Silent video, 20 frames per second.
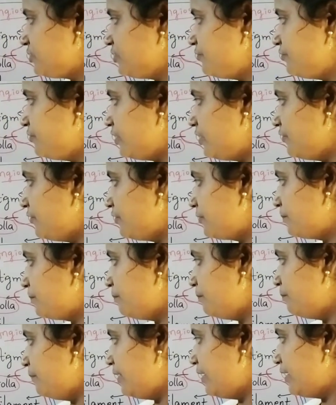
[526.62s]
flower.
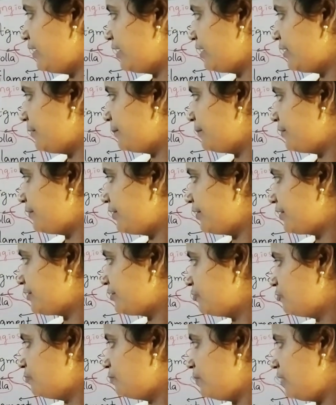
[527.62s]
Male
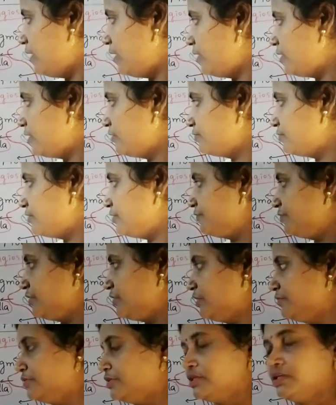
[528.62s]
reproductive part of the
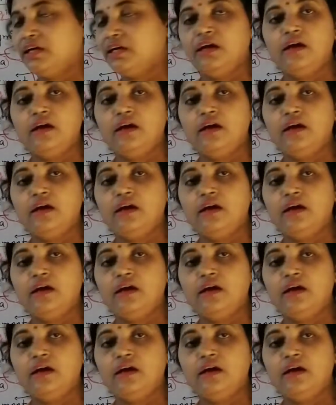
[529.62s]
flower